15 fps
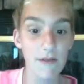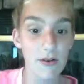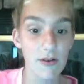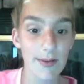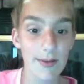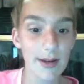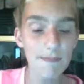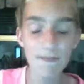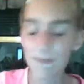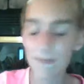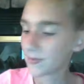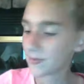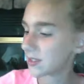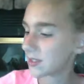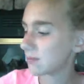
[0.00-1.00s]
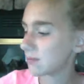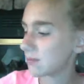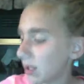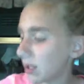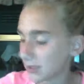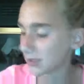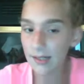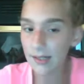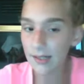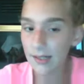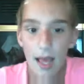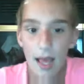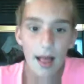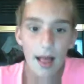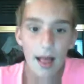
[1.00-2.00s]
forward, zoom y'all in
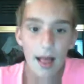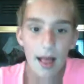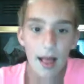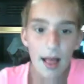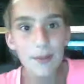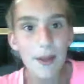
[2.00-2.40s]
a little